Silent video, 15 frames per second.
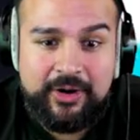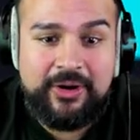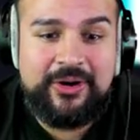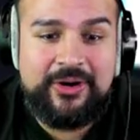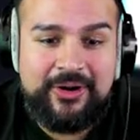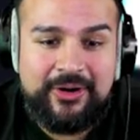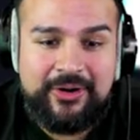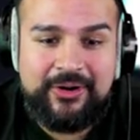
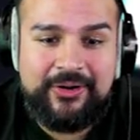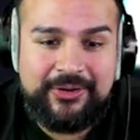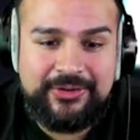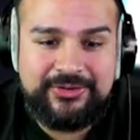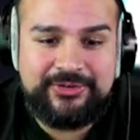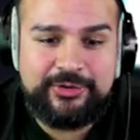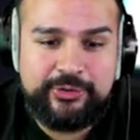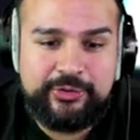
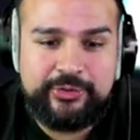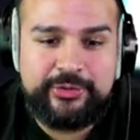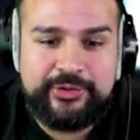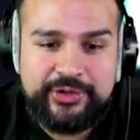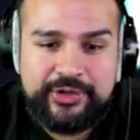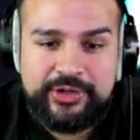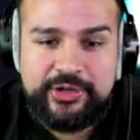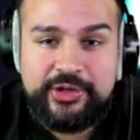Oh,
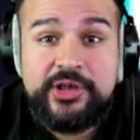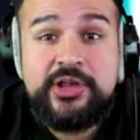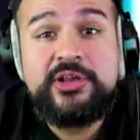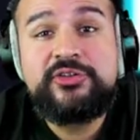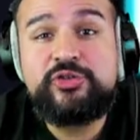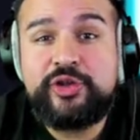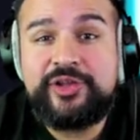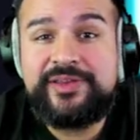dude.
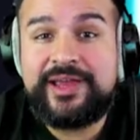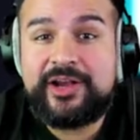So the